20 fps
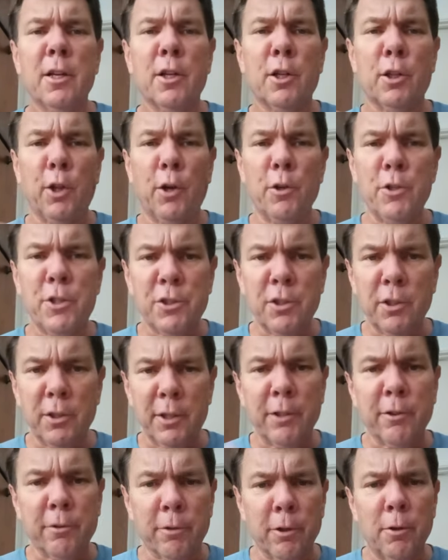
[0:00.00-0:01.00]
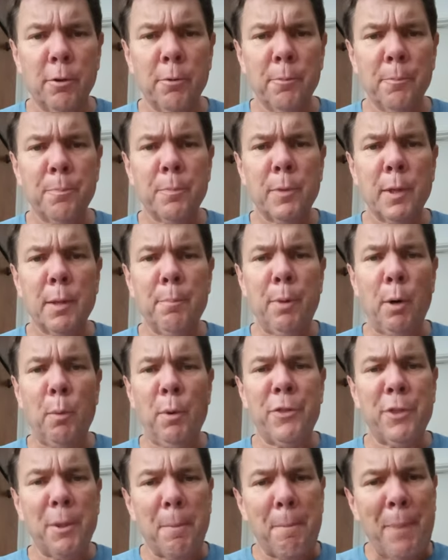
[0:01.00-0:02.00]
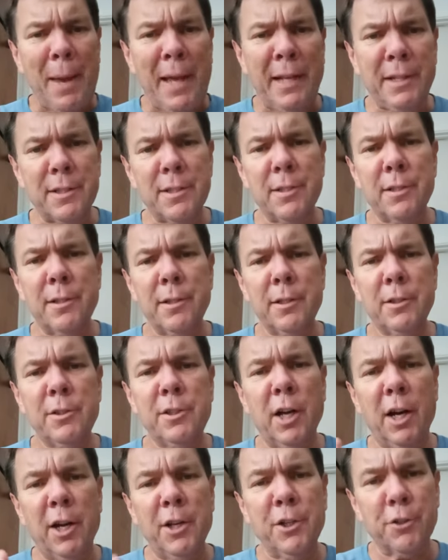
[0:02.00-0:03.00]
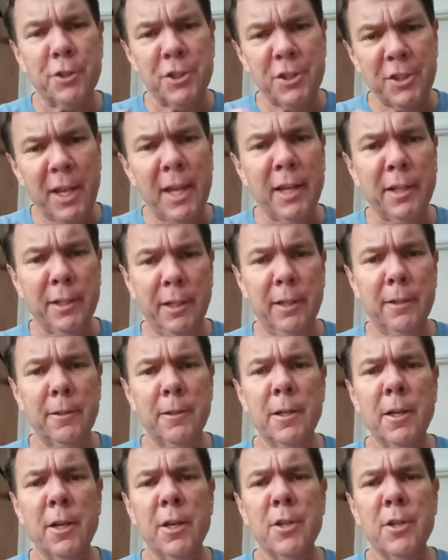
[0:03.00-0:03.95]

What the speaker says: close to literal, but with a bent to understanding,